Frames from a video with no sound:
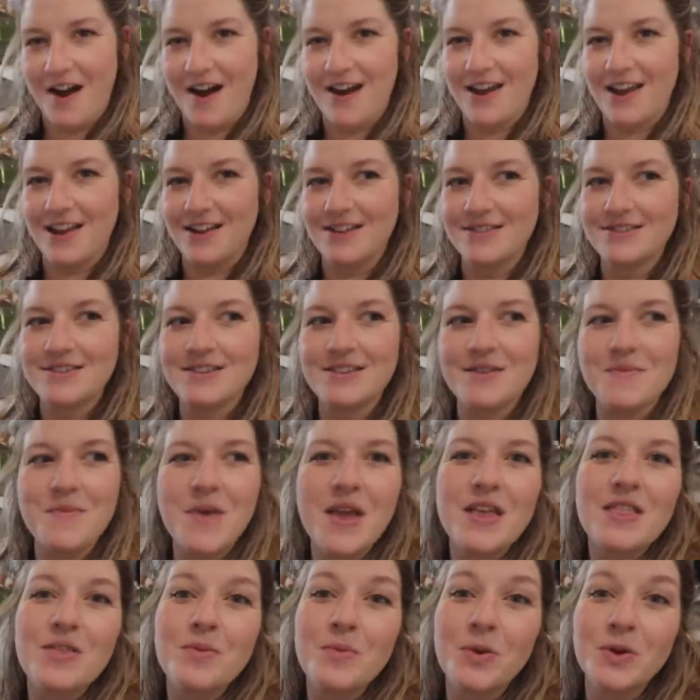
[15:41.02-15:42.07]
garden to
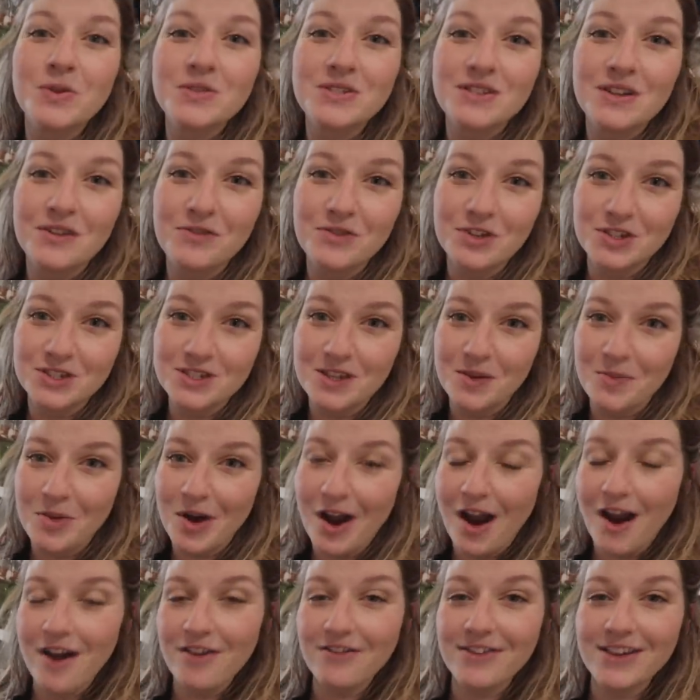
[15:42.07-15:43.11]
make the most of your summer
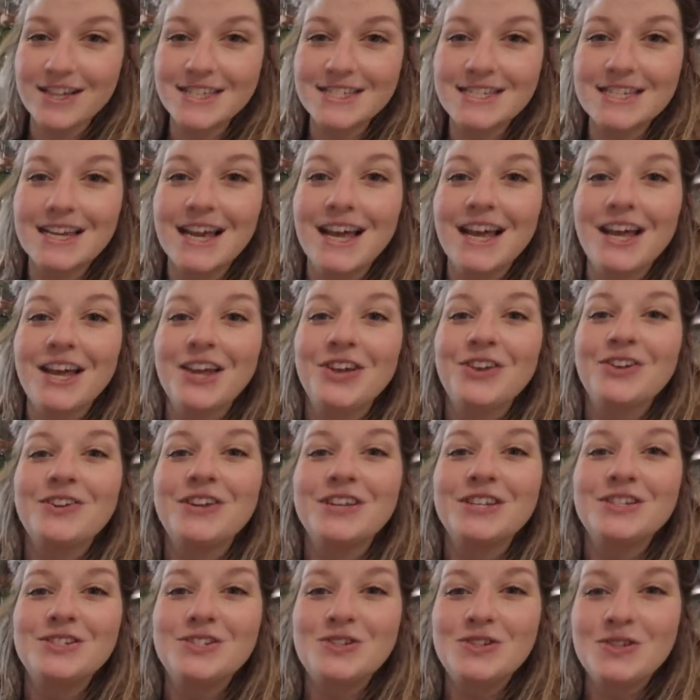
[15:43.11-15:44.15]
harvest. You
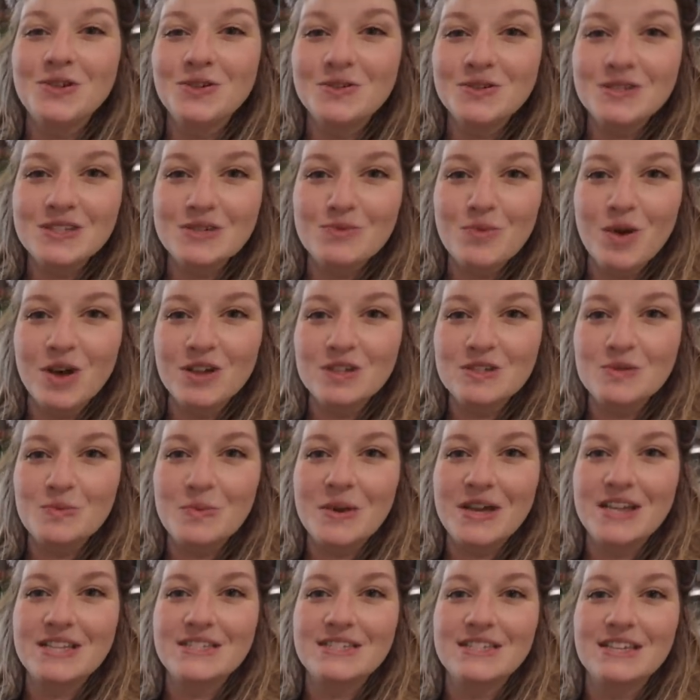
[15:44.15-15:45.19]
can do small
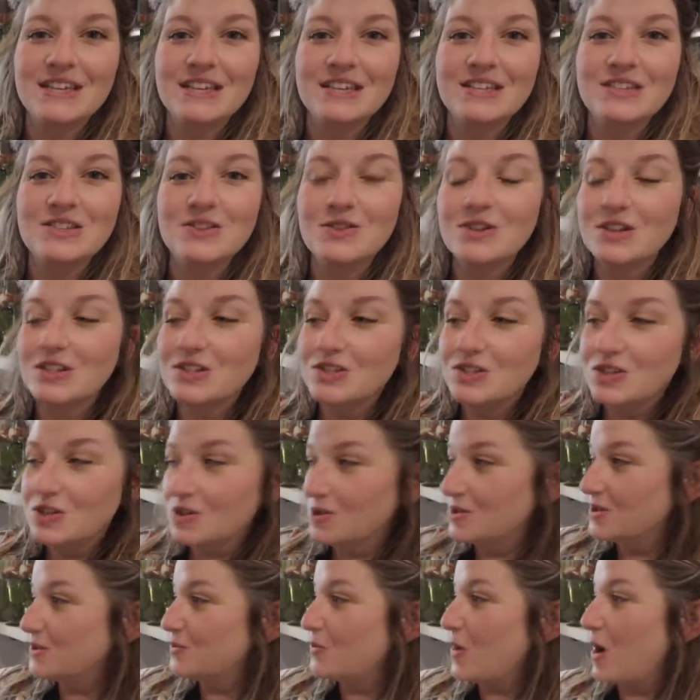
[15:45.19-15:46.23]
spaces, you can
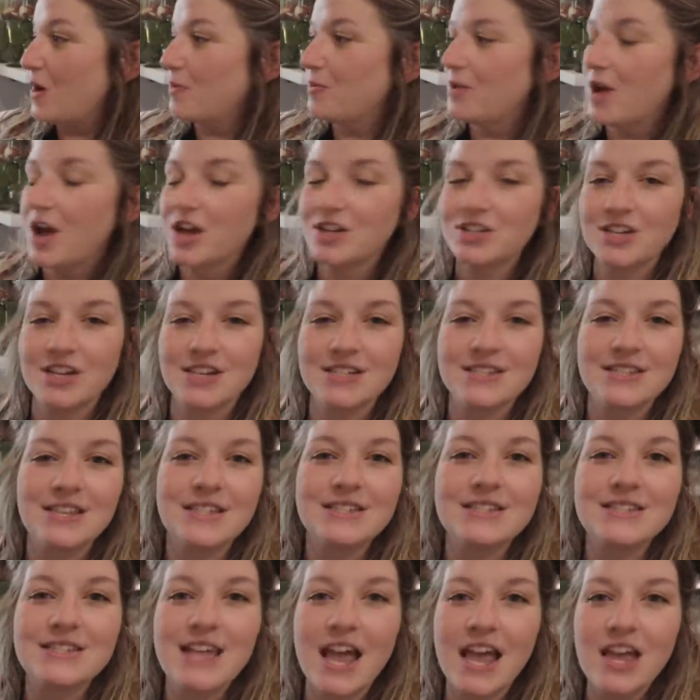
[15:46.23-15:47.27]
do small projects
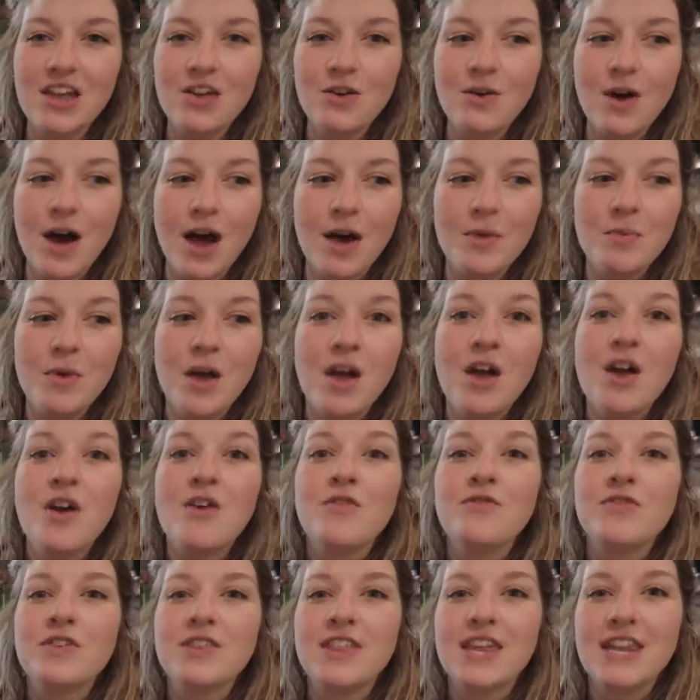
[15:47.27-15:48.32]
that set you up
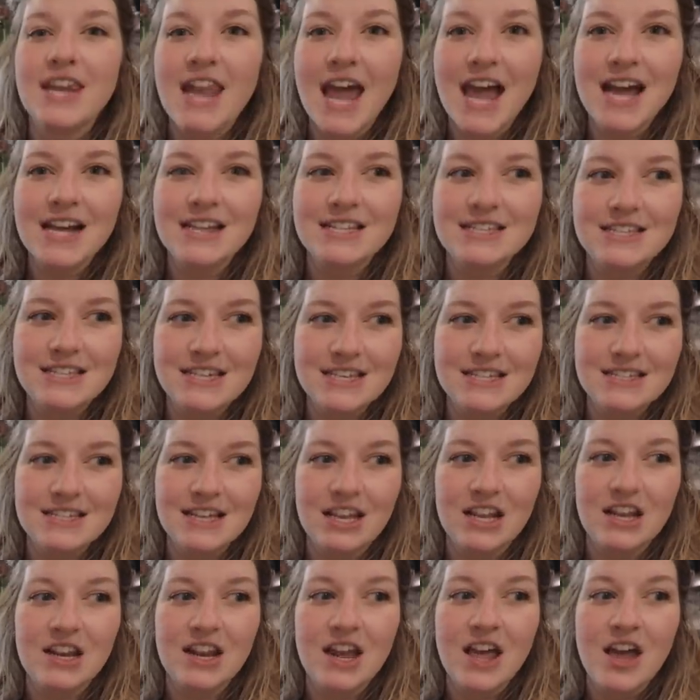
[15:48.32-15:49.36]
for the next
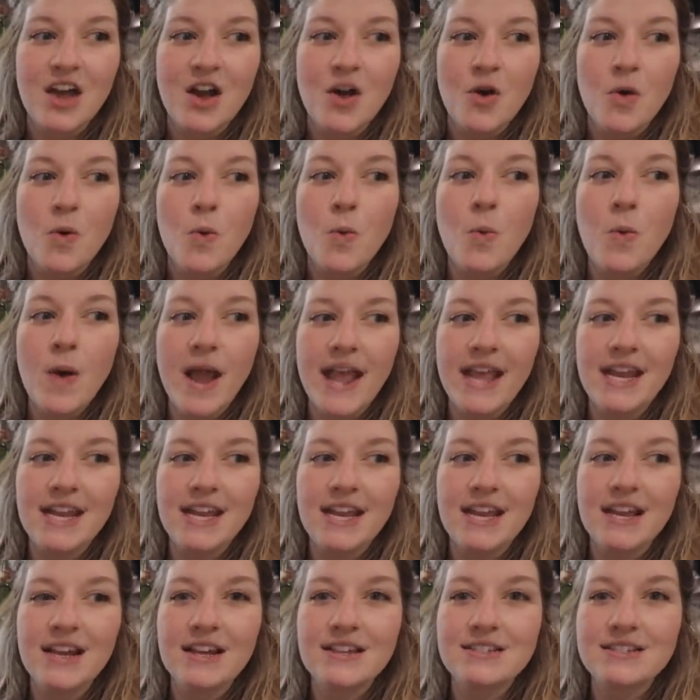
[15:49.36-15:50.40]
season.
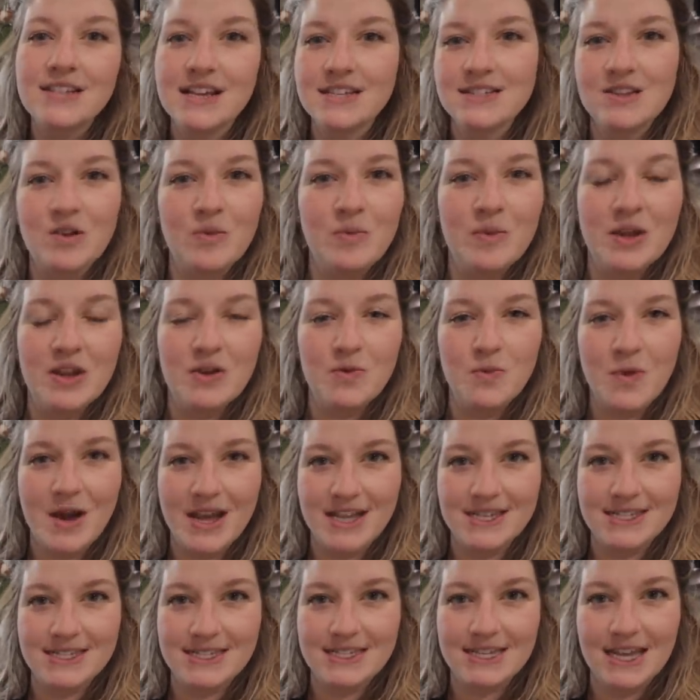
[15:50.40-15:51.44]
Waiting doesn't mean
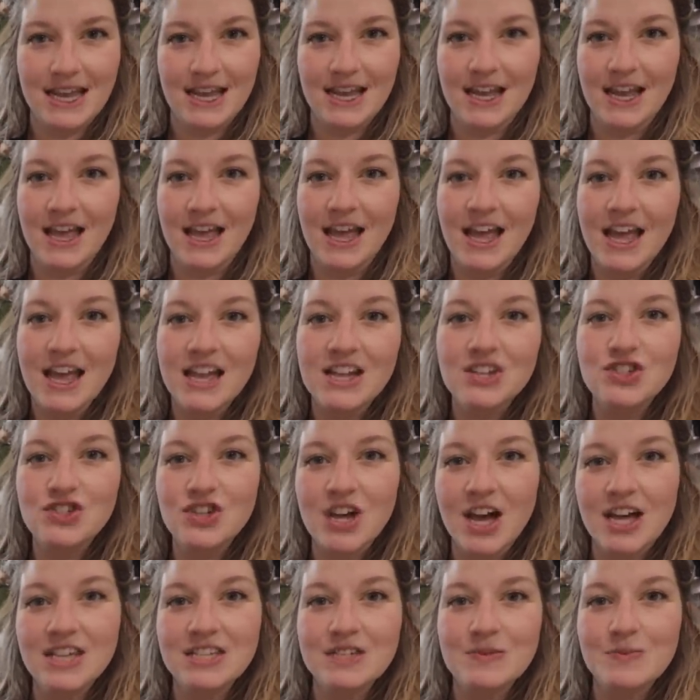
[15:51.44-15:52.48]
wasting, it
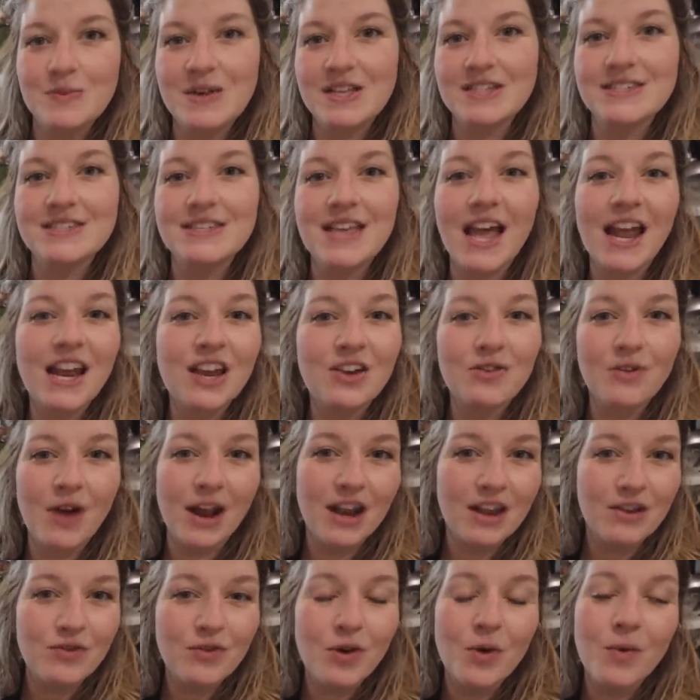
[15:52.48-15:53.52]
just means getting
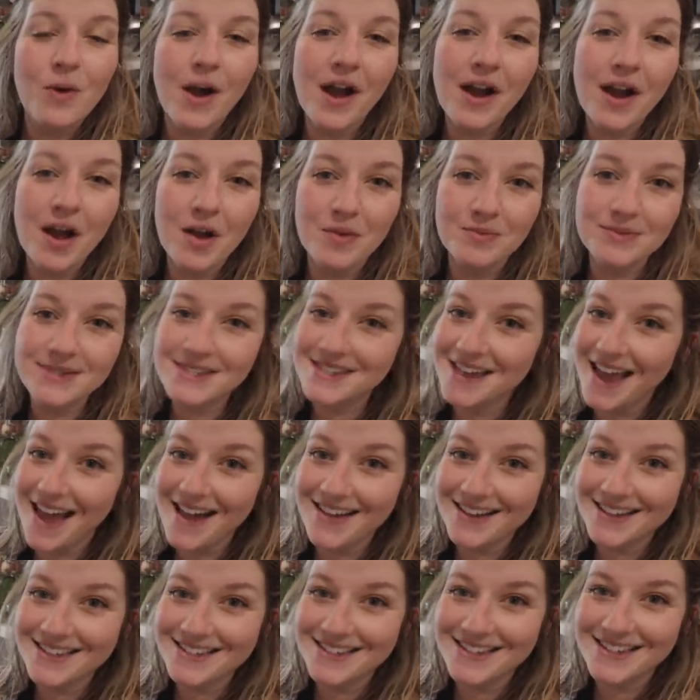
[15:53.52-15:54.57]
ready for what comes
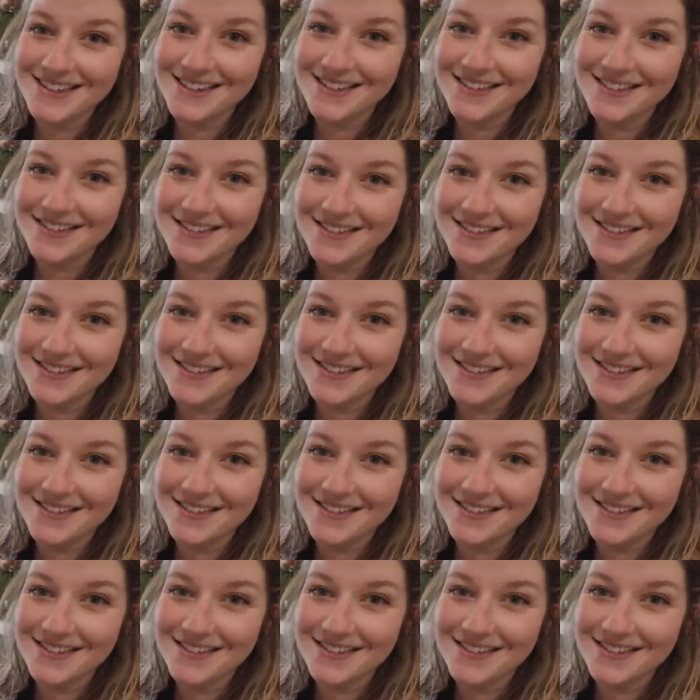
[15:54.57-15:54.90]
next.